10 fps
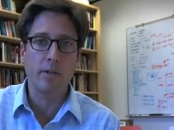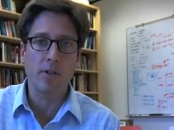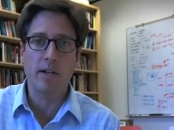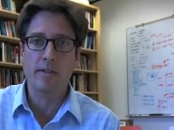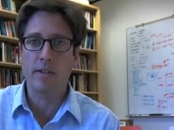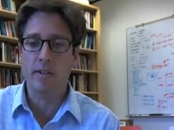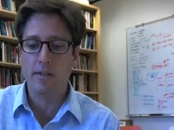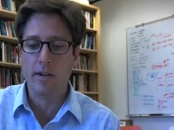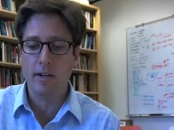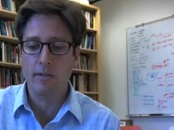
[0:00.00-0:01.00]
Johnson as
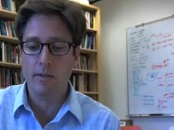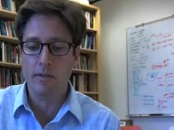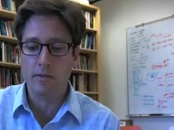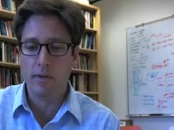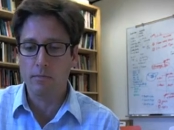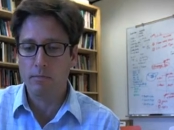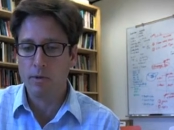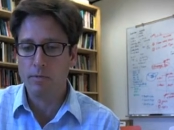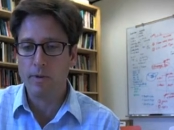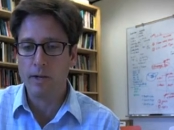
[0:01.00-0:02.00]
kind of this
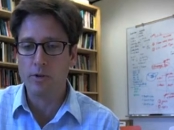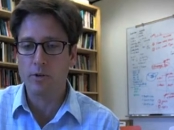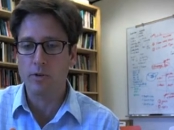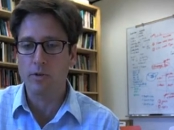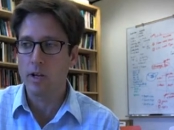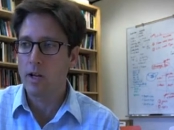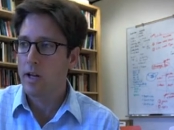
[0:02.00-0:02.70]
professional